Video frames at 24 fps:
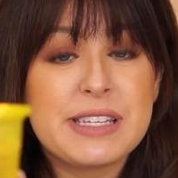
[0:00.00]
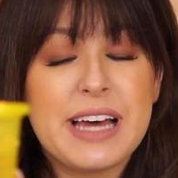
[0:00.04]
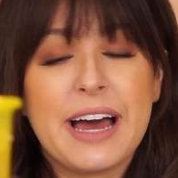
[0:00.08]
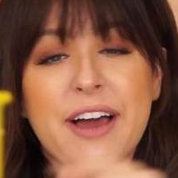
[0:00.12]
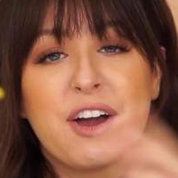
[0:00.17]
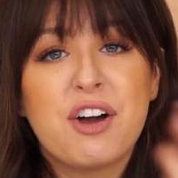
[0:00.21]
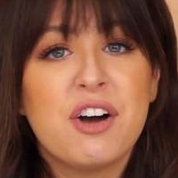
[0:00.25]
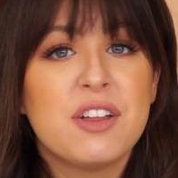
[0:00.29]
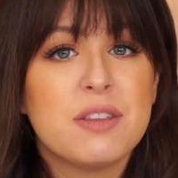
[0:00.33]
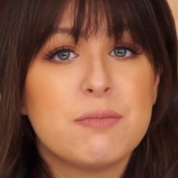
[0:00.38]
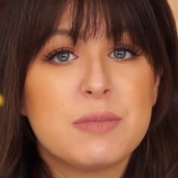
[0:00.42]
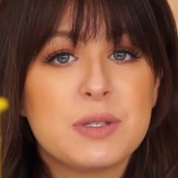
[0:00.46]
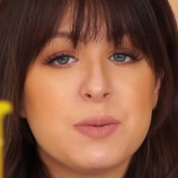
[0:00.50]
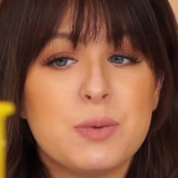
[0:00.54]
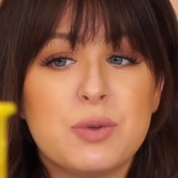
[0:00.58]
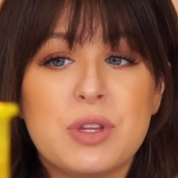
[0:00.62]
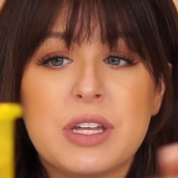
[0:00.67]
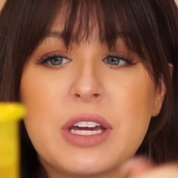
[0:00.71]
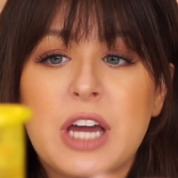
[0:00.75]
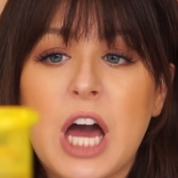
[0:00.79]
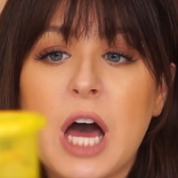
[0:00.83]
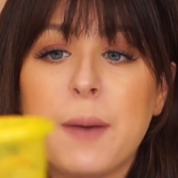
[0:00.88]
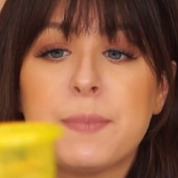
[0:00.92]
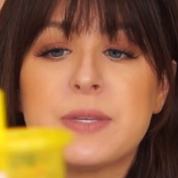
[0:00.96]
I call them
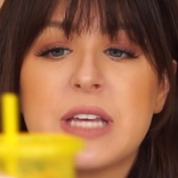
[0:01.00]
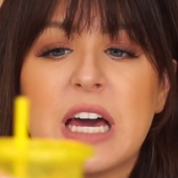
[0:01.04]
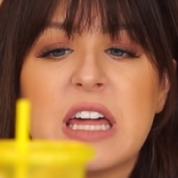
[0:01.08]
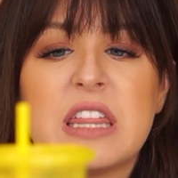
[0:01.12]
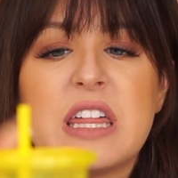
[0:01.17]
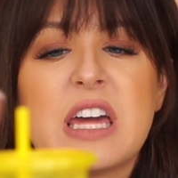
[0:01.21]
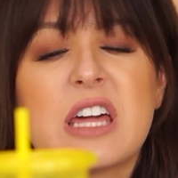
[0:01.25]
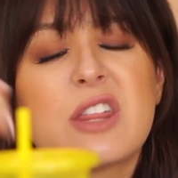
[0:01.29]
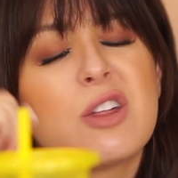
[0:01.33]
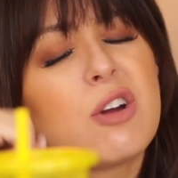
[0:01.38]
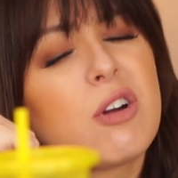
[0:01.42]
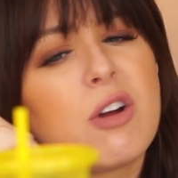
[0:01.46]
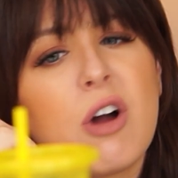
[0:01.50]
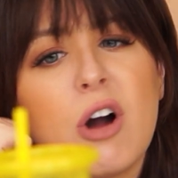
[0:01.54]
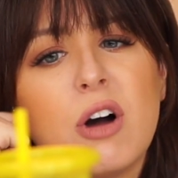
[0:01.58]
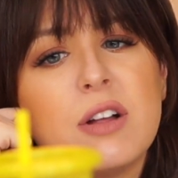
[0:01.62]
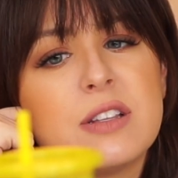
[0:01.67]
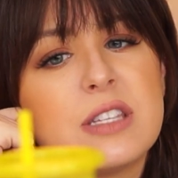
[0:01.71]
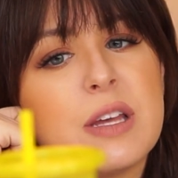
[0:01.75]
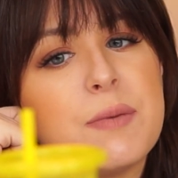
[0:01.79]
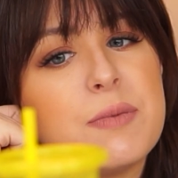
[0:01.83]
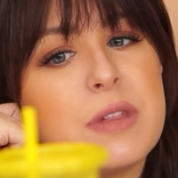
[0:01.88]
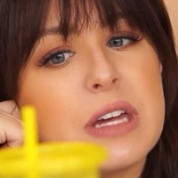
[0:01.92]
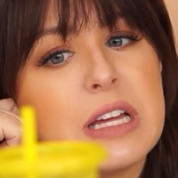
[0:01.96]
smoothie cups. I think they're
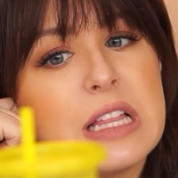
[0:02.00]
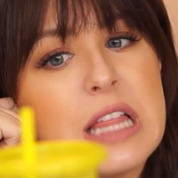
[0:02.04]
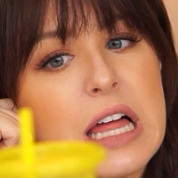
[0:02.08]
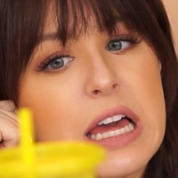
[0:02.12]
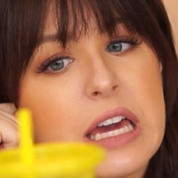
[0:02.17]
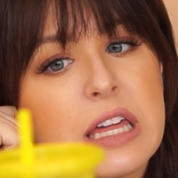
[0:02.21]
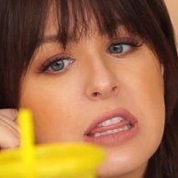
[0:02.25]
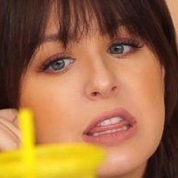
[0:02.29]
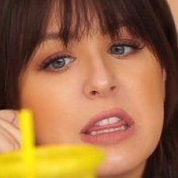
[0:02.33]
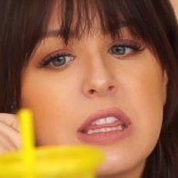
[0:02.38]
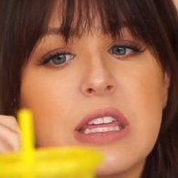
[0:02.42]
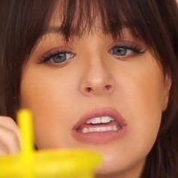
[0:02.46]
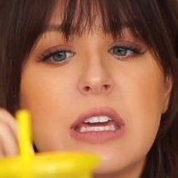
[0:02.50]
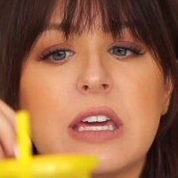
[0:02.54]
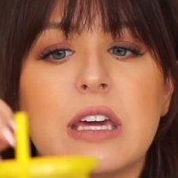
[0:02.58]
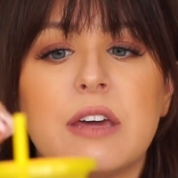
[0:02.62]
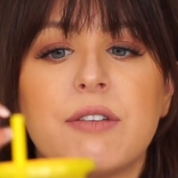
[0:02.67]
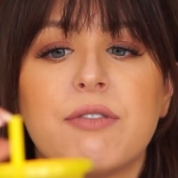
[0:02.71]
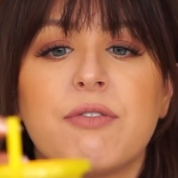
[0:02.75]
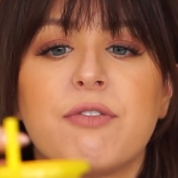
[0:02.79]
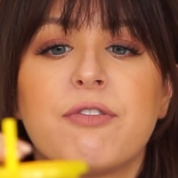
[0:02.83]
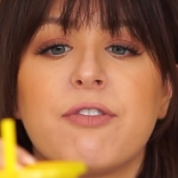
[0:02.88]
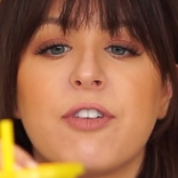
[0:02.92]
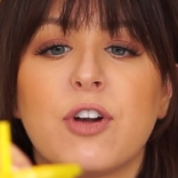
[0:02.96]
called something like the
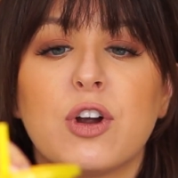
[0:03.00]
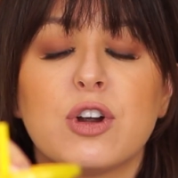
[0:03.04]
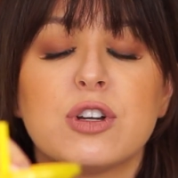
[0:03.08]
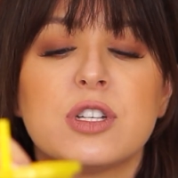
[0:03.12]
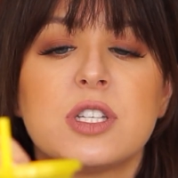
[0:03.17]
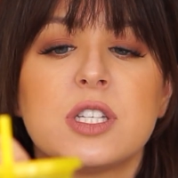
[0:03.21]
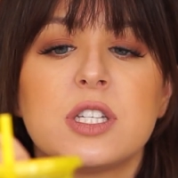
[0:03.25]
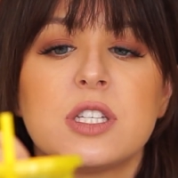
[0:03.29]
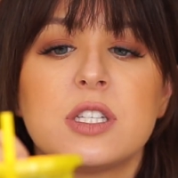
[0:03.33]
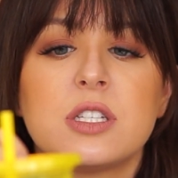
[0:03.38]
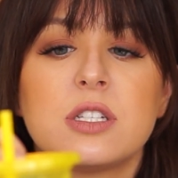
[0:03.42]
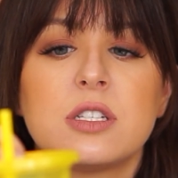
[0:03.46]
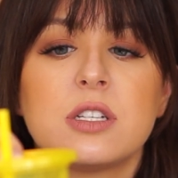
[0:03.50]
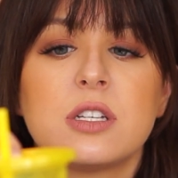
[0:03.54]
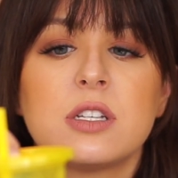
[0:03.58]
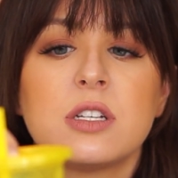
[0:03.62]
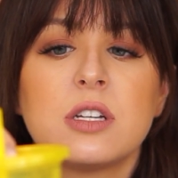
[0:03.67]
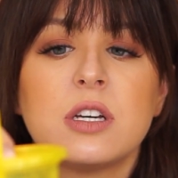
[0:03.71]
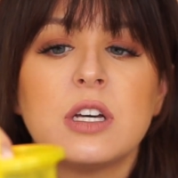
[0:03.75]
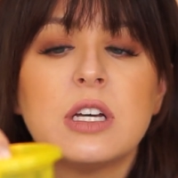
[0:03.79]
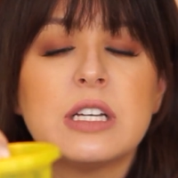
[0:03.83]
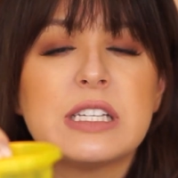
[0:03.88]
first